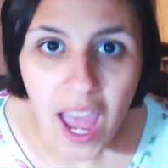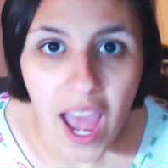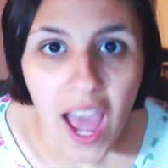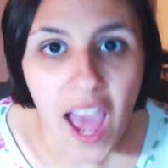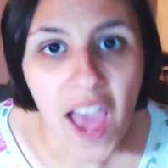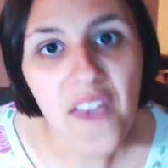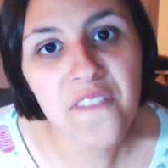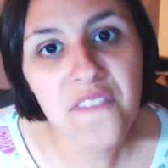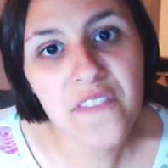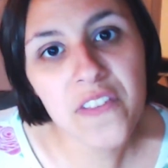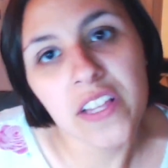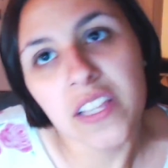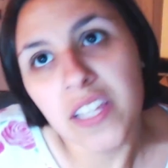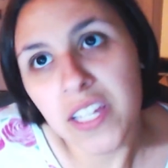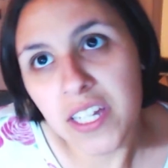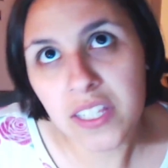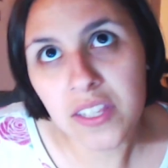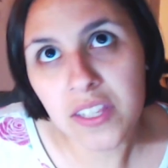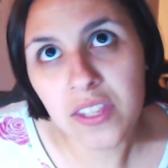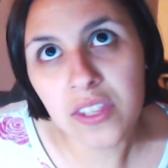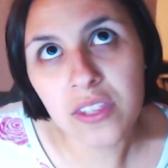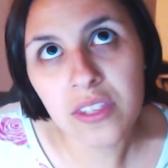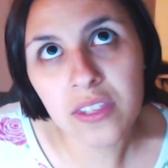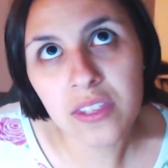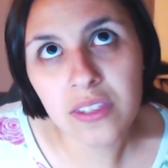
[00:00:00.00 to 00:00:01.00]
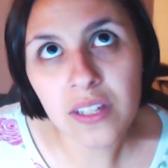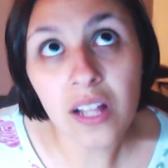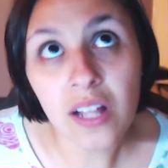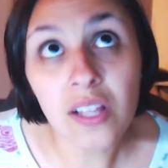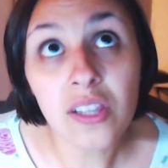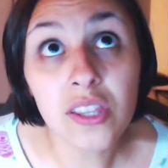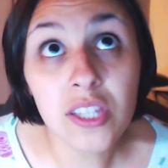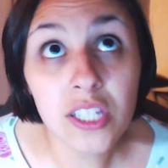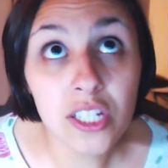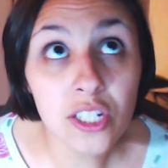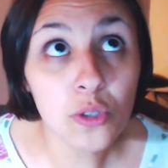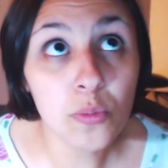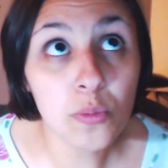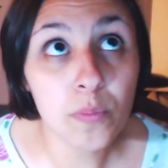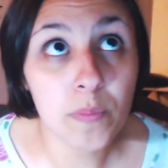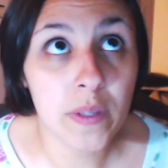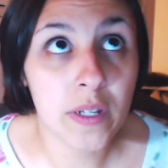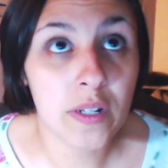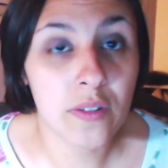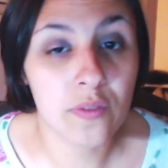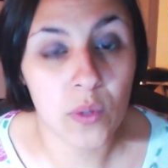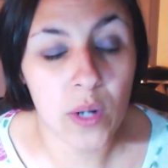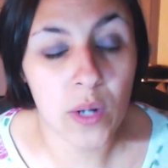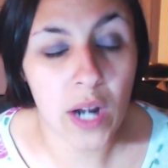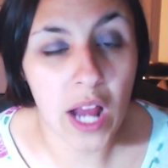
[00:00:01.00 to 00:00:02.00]
I feel like a little bit
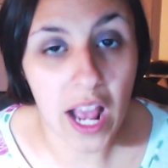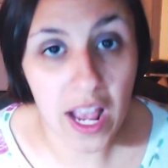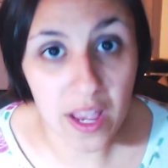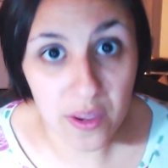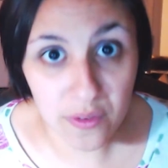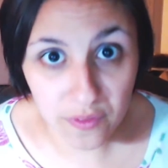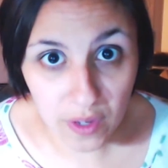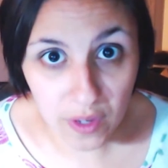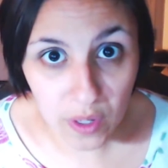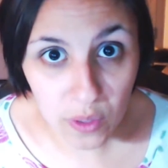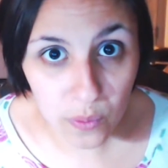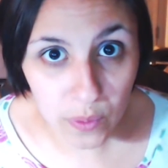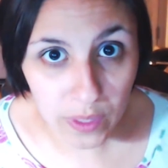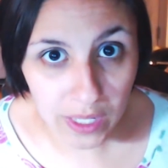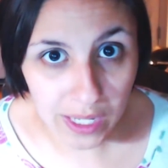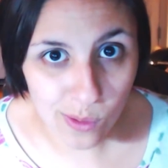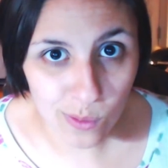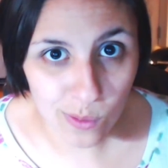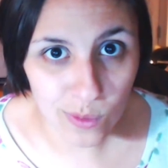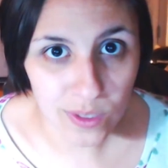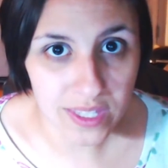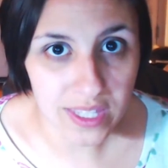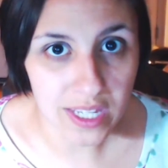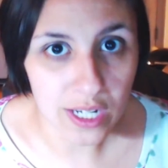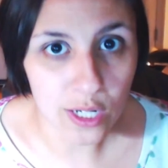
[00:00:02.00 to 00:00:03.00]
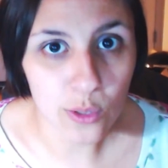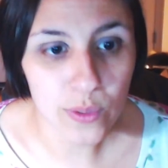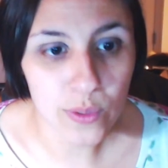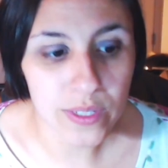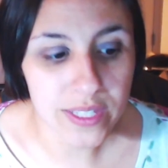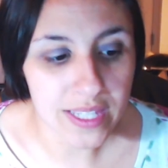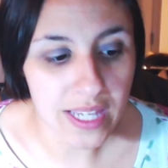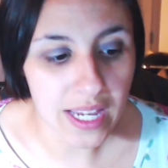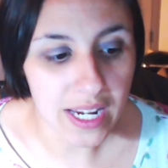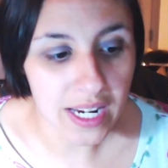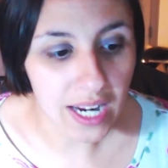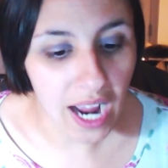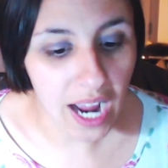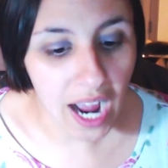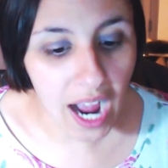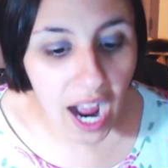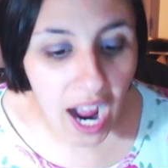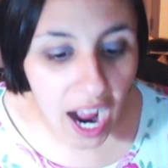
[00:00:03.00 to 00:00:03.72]
of what I felt when I was there was like,